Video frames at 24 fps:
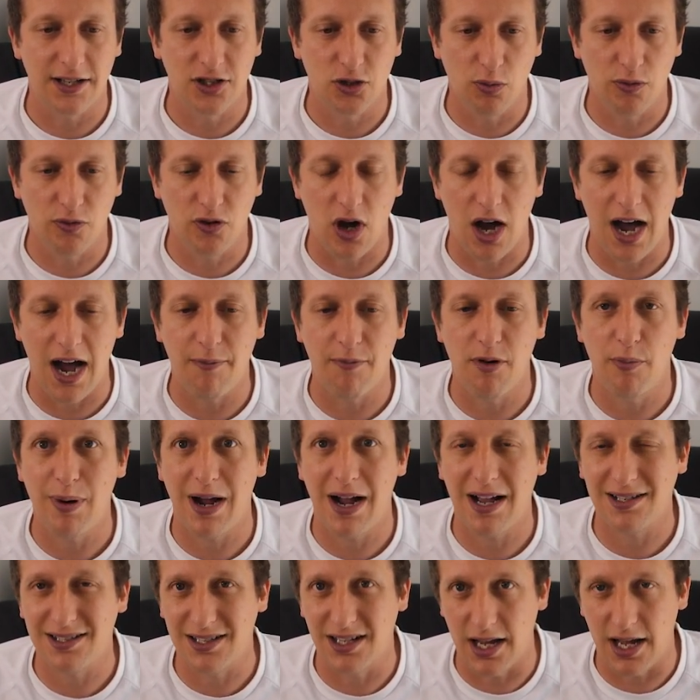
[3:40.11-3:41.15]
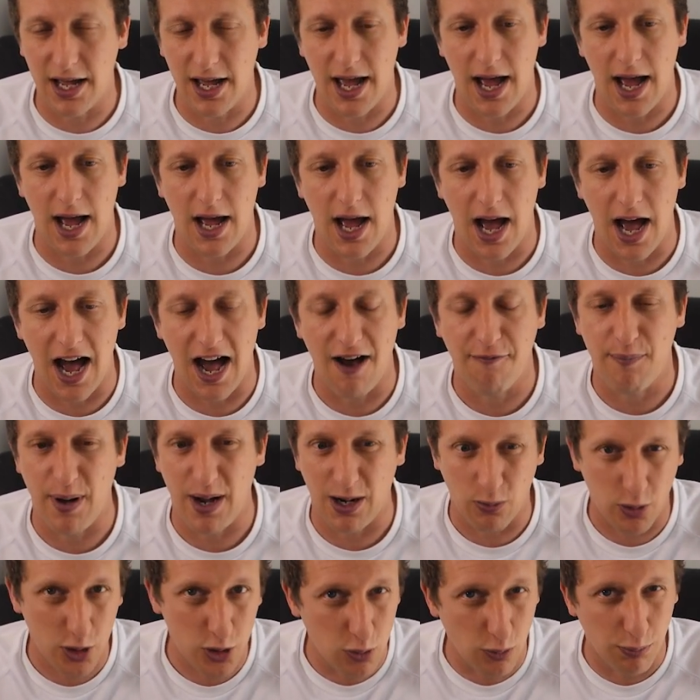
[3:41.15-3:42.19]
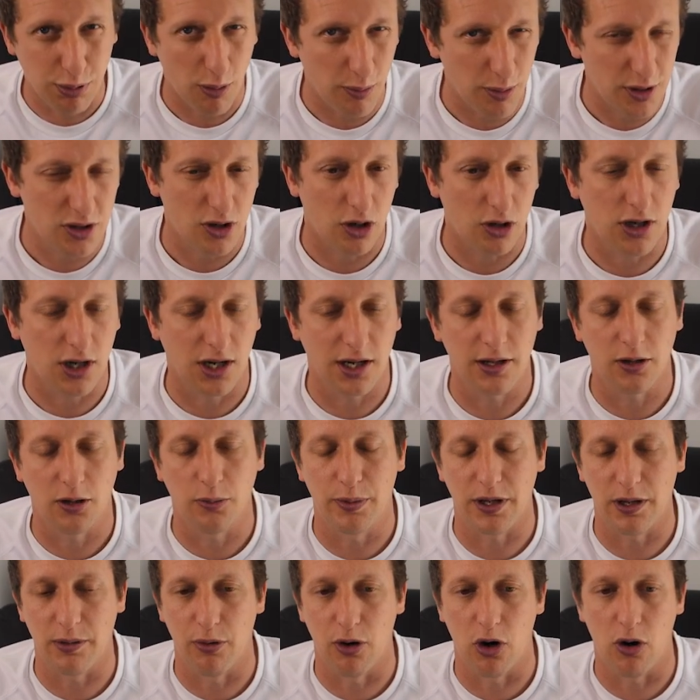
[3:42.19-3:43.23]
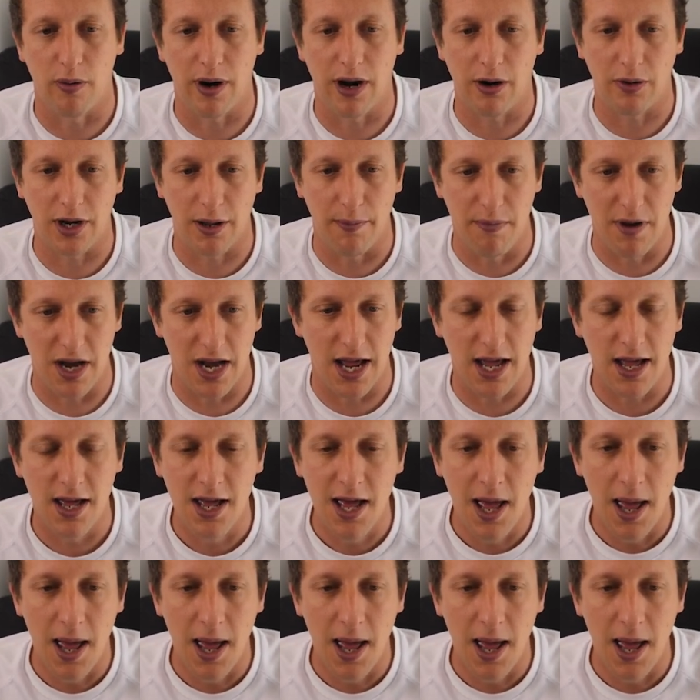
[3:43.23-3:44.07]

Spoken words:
So we've got Amrabat as a halfback, which we'll probably talk a little bit more about in a minute.